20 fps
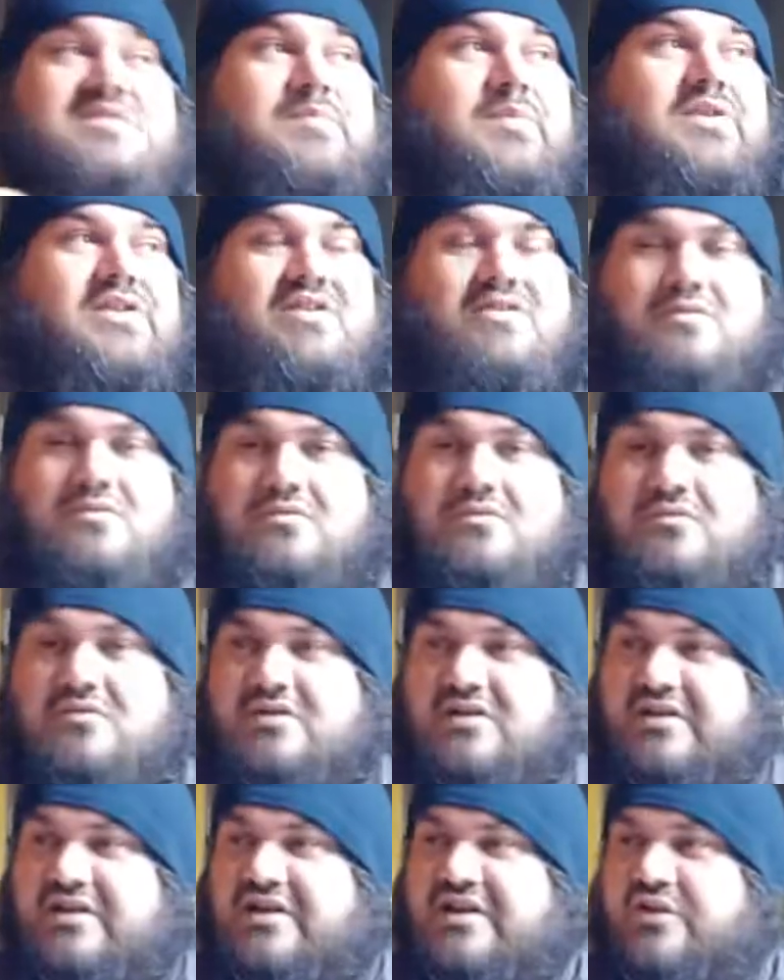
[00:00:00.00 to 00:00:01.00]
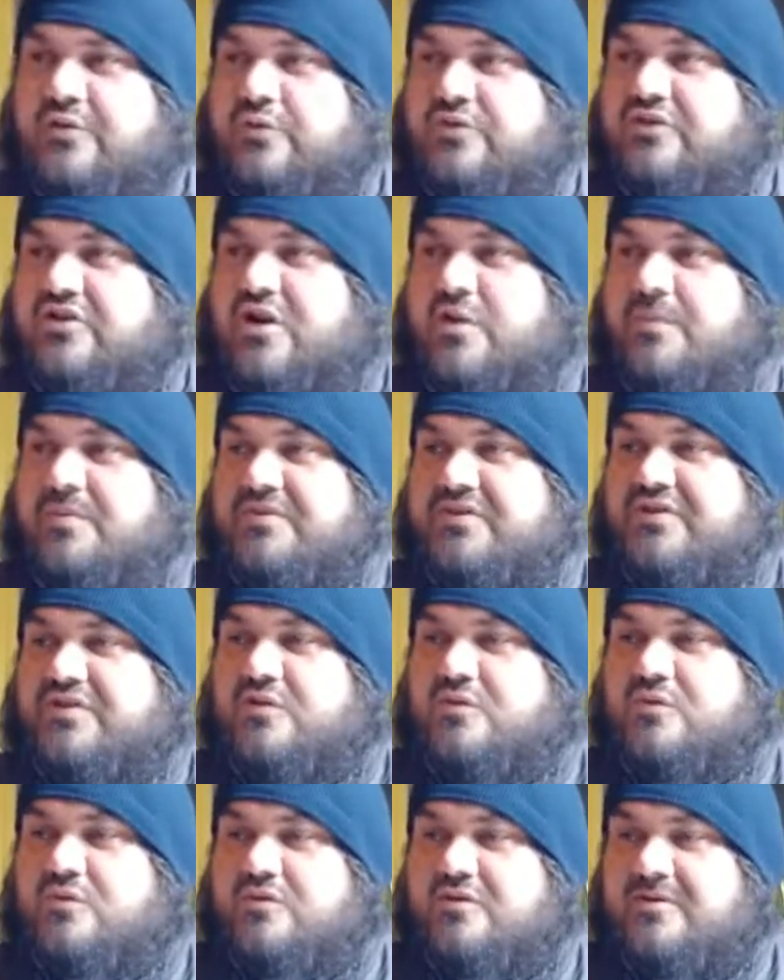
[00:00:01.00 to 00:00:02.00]
it's pretty cool. When you open the
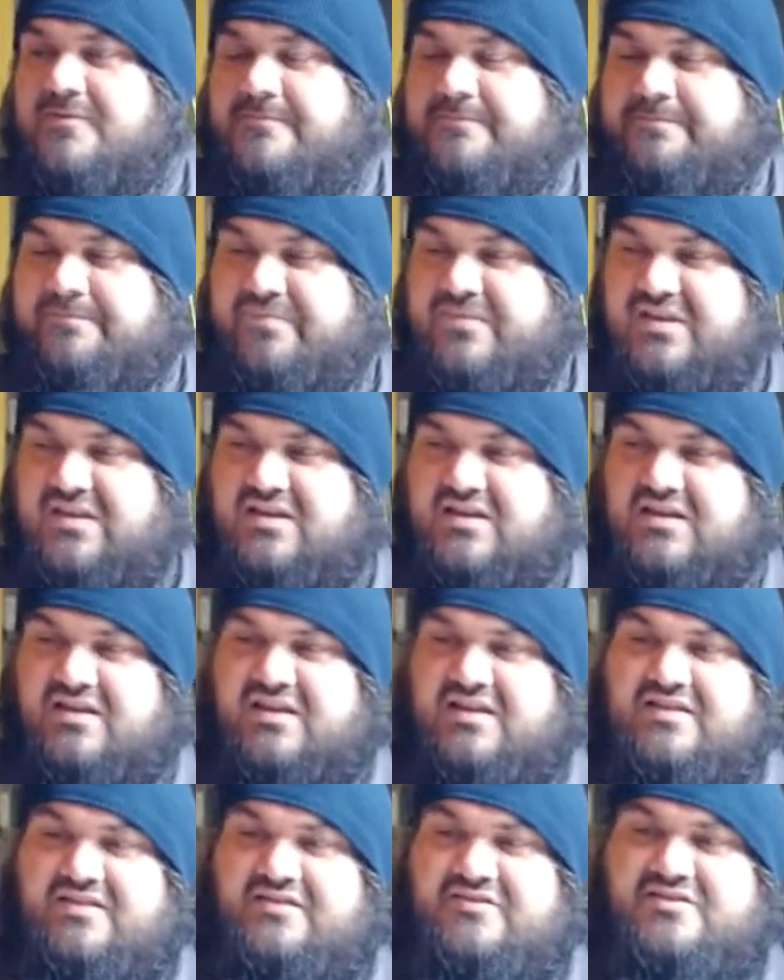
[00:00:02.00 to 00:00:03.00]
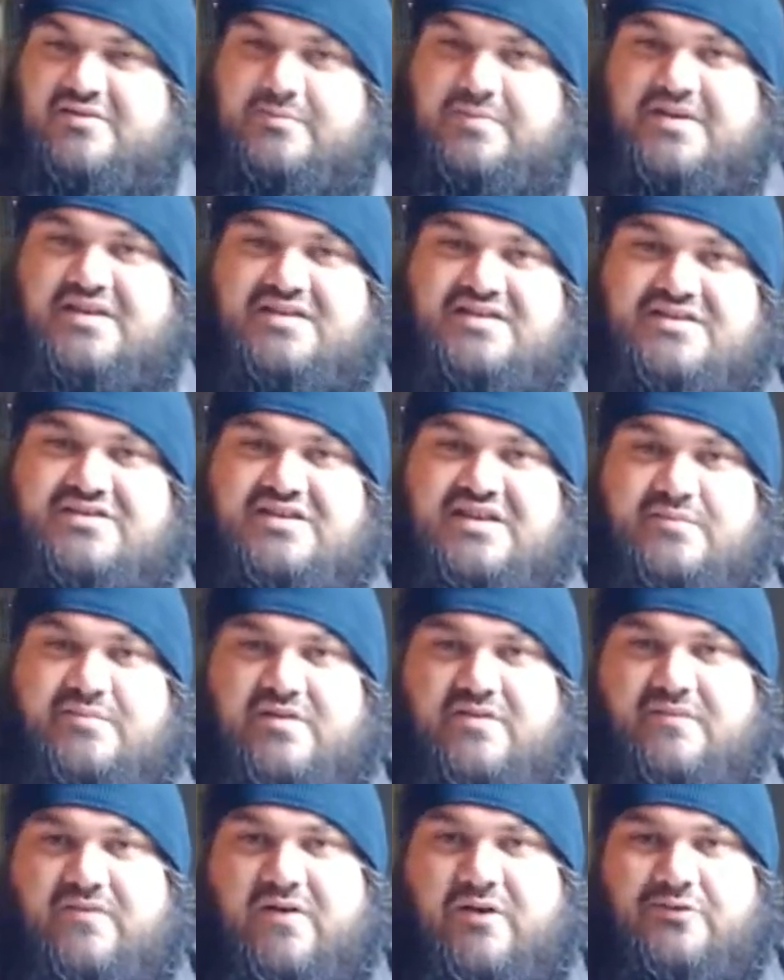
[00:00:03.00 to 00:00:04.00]
door, there's a bench seat,
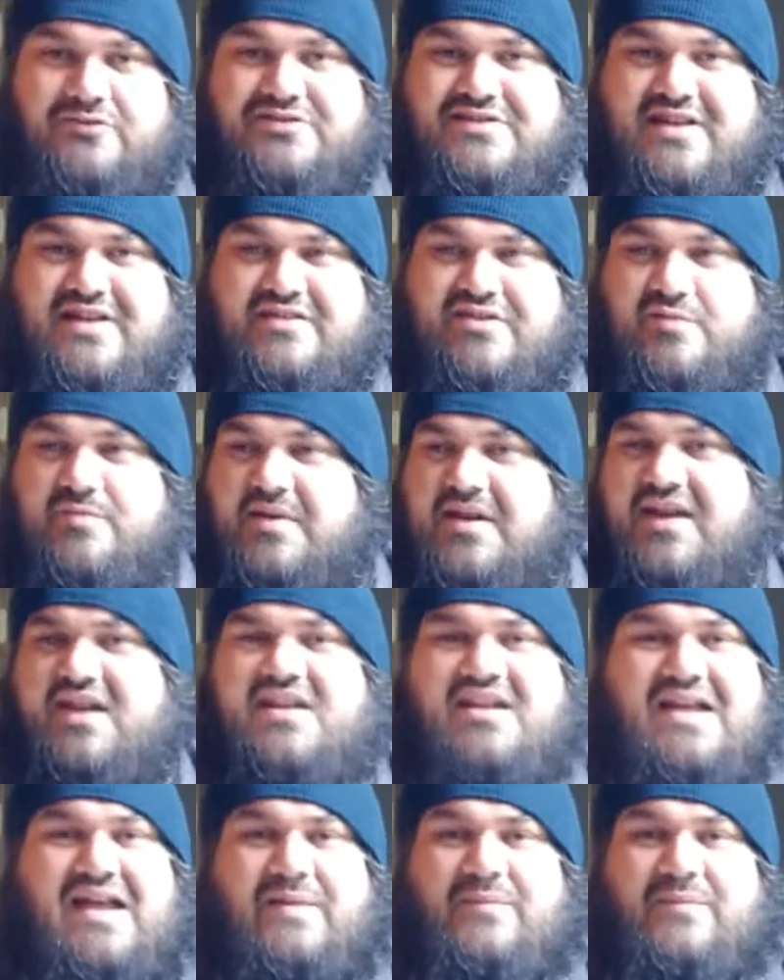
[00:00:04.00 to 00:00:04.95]
but it folds down to bed.